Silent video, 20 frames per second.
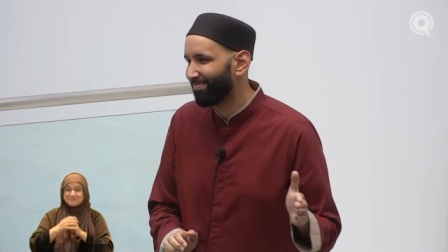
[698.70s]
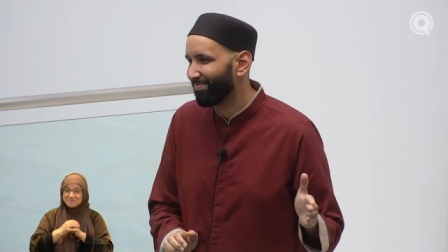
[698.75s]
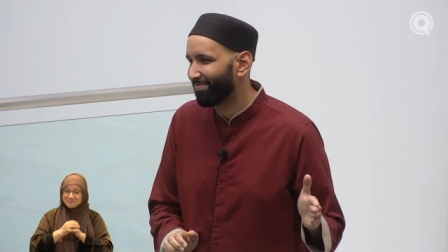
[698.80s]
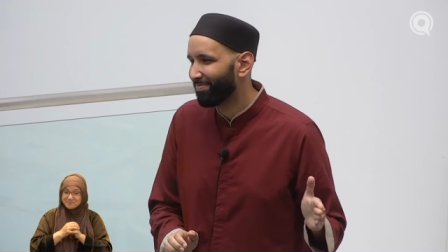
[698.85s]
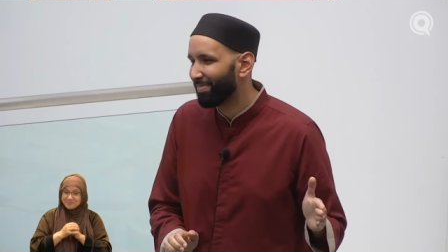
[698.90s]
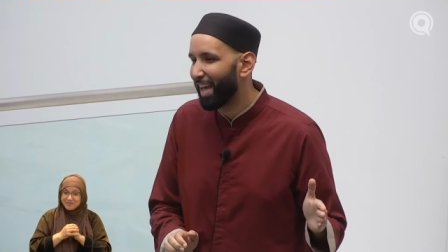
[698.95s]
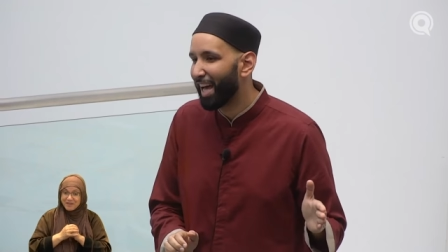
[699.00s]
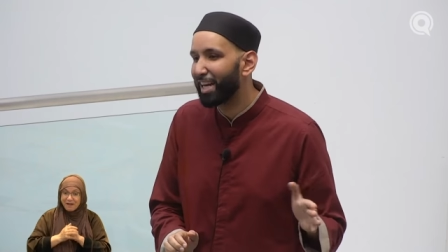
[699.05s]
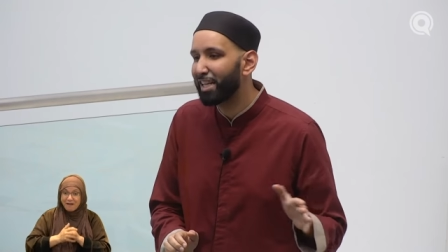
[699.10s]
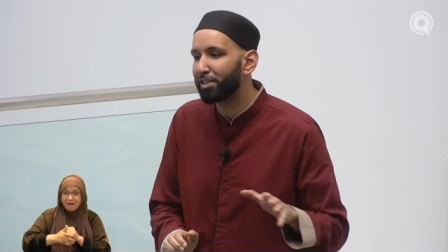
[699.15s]

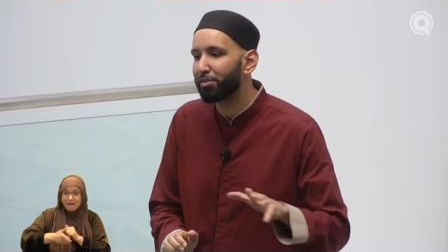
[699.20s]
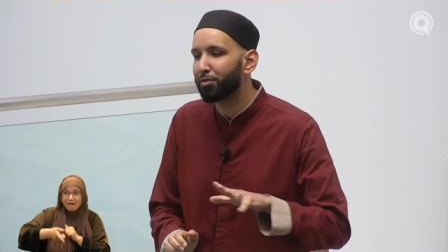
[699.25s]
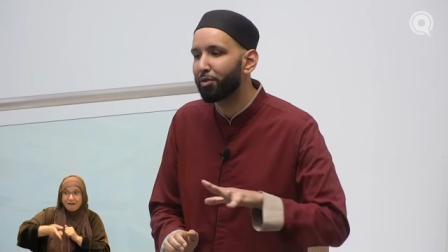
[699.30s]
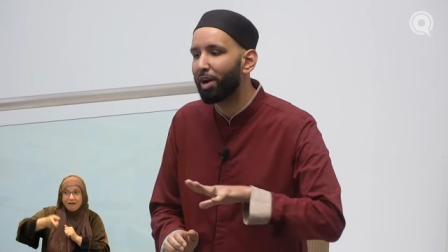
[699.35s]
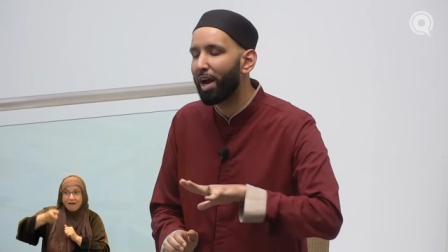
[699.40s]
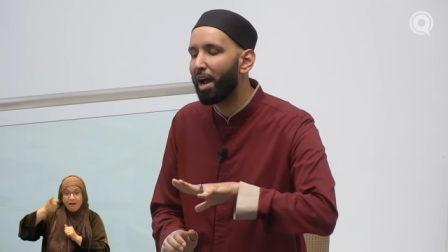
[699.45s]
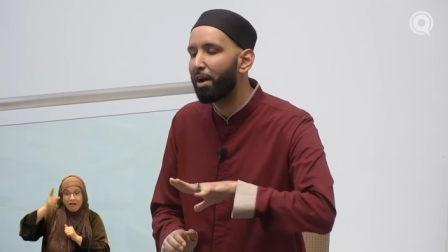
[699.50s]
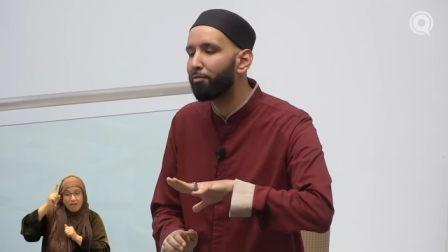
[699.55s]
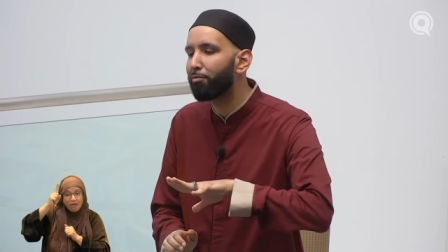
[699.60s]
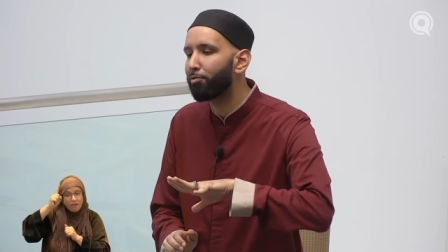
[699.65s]
That is for
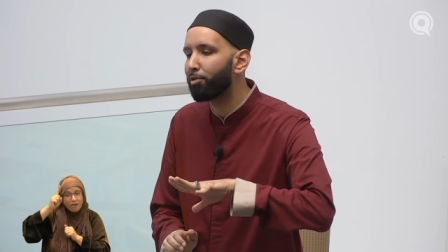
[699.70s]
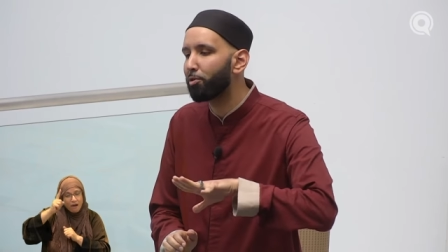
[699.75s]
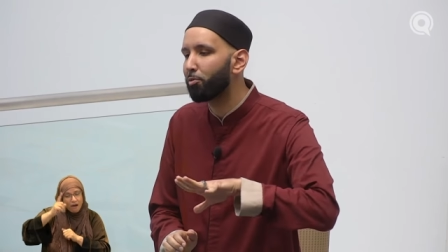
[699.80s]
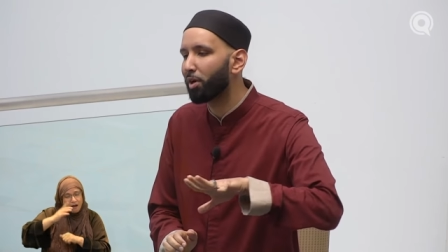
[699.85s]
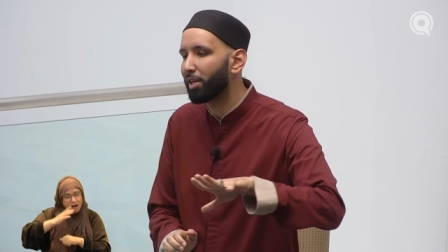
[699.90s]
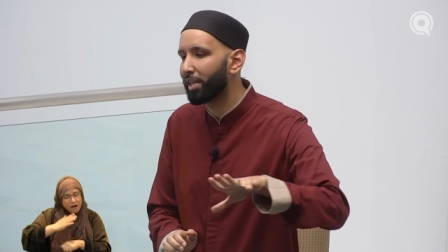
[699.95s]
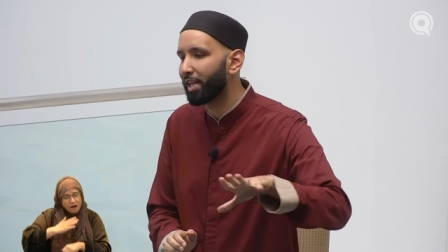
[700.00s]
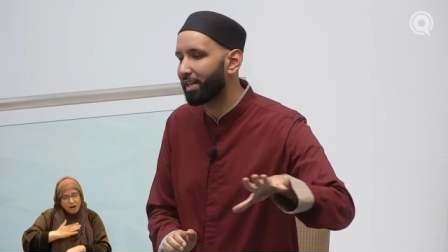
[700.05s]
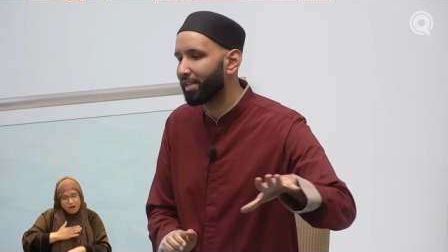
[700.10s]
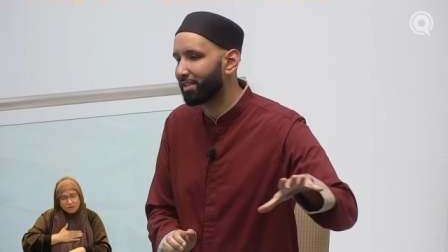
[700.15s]

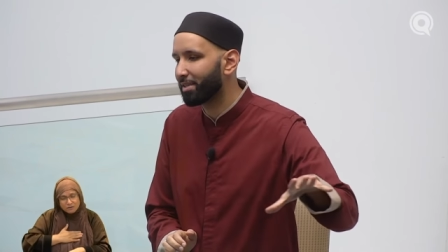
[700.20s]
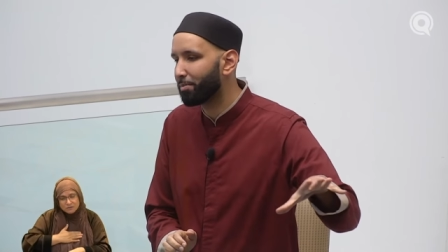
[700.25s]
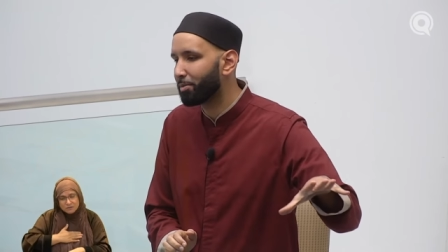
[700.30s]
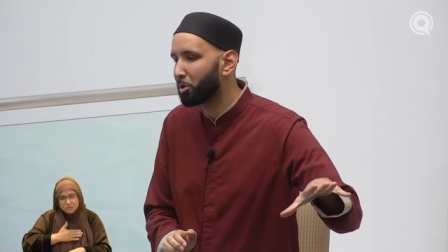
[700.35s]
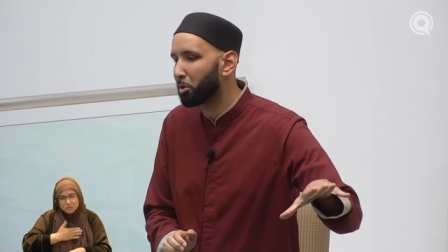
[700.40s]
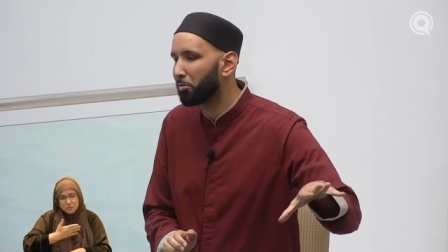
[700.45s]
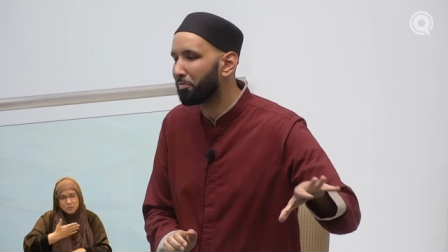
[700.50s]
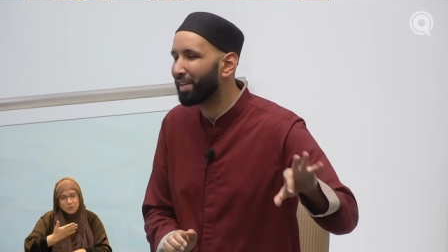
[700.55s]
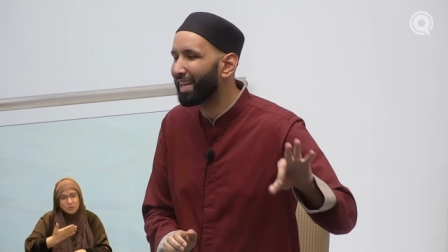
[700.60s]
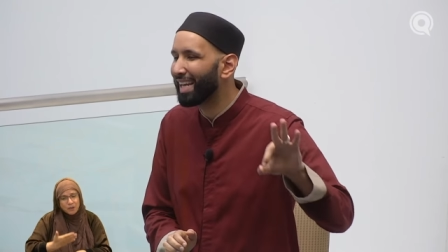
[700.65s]
everyone that is
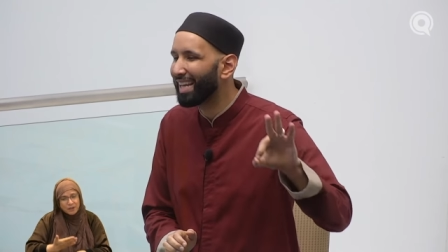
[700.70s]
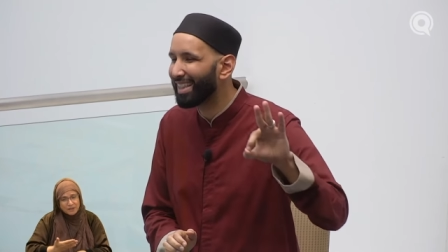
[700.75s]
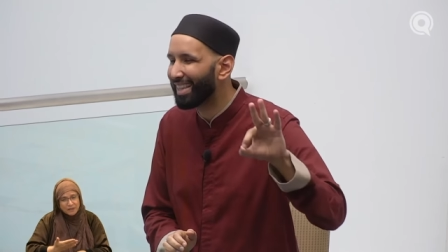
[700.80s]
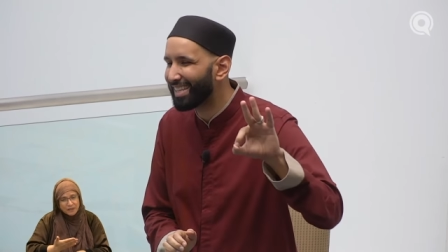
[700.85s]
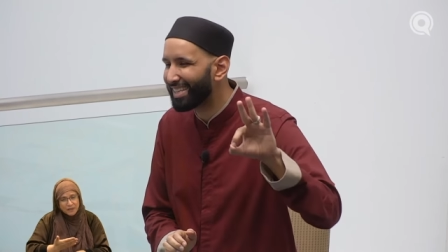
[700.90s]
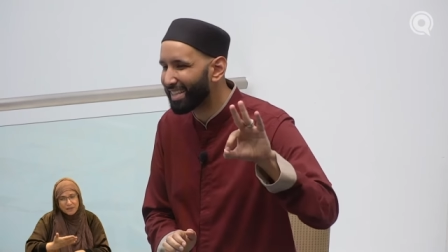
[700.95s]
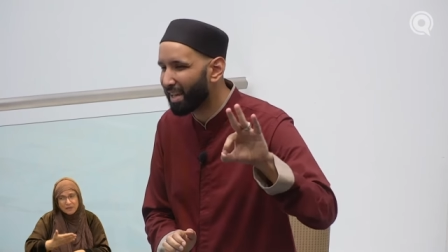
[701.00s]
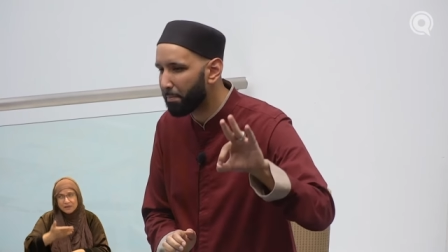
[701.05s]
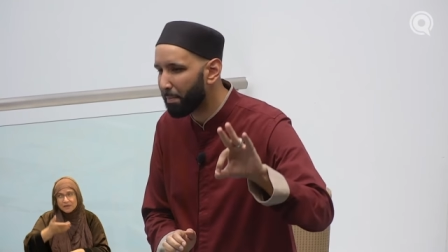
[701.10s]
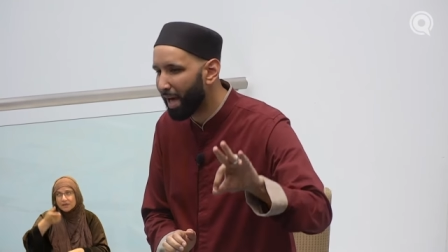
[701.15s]
observing the
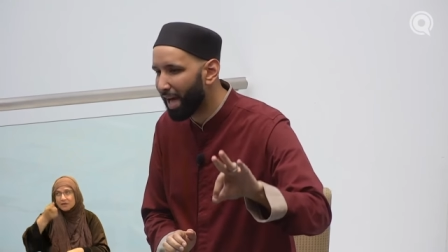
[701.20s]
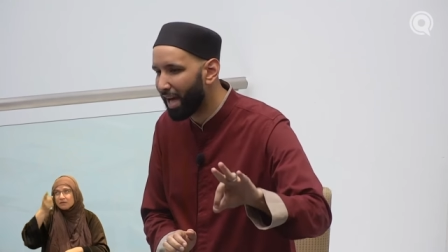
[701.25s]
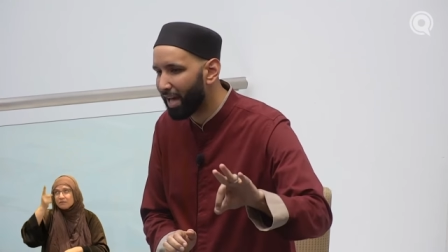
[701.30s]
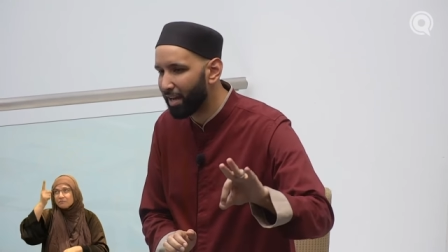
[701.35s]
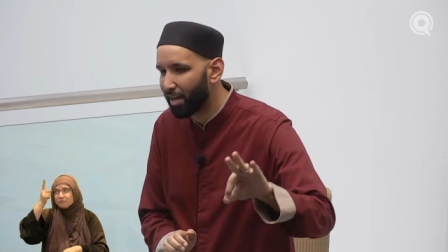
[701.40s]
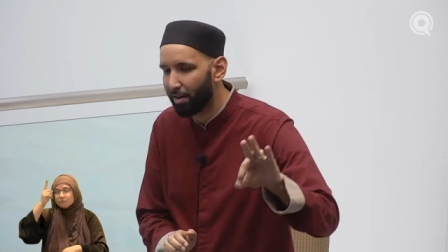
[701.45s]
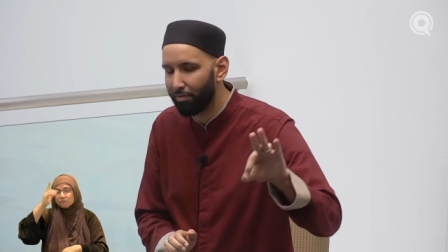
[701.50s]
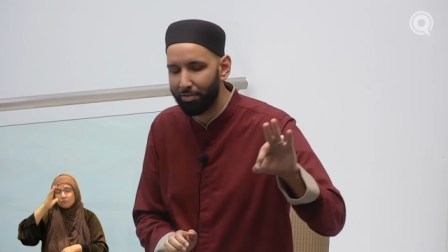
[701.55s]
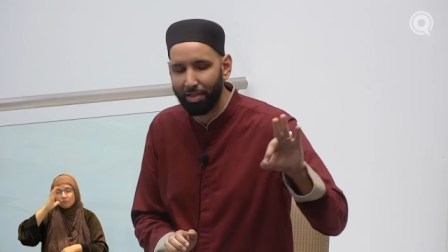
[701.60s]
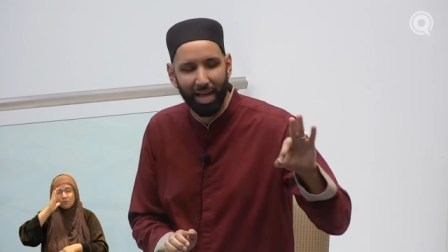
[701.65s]
zaman
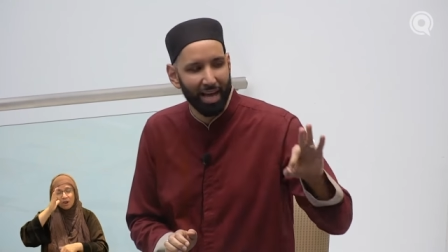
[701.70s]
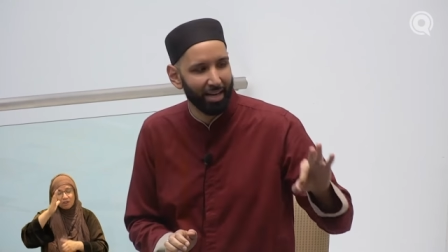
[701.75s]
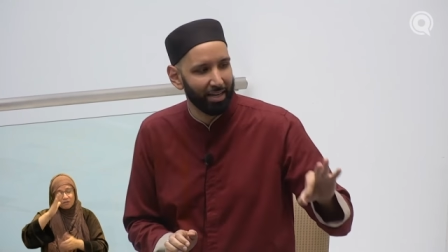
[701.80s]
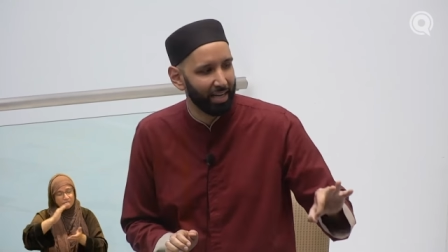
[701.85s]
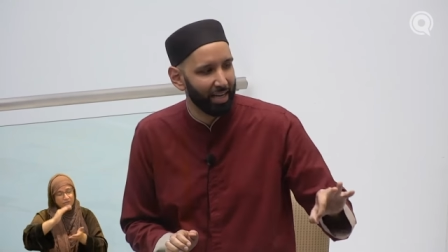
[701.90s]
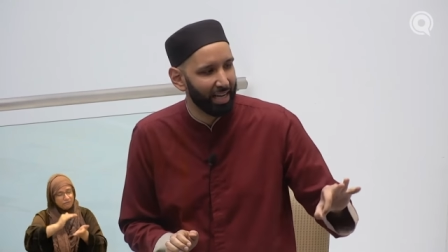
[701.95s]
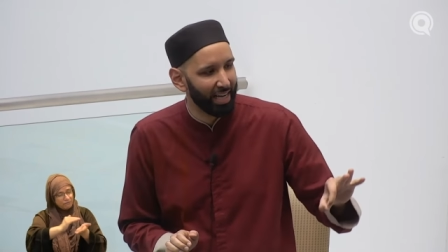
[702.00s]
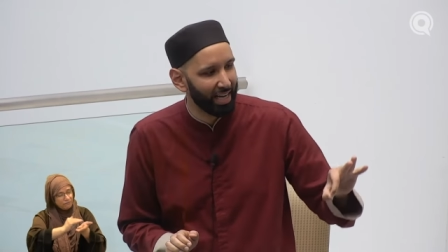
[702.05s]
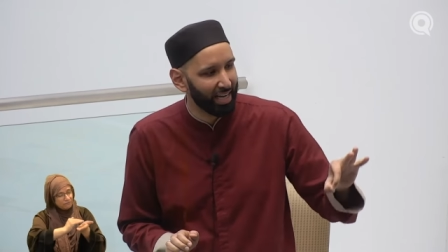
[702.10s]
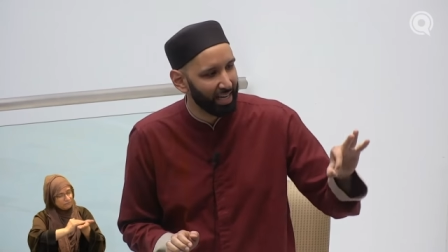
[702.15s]
of that
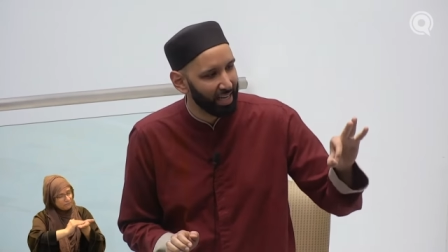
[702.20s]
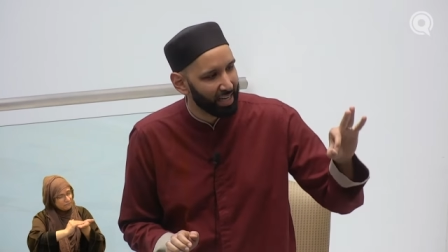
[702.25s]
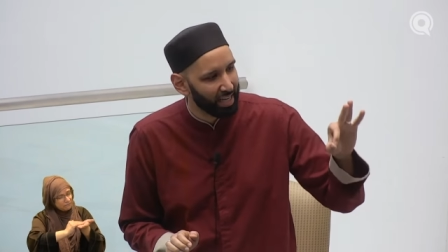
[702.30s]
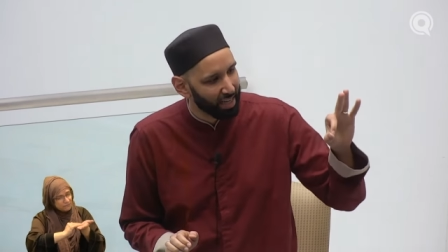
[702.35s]
day.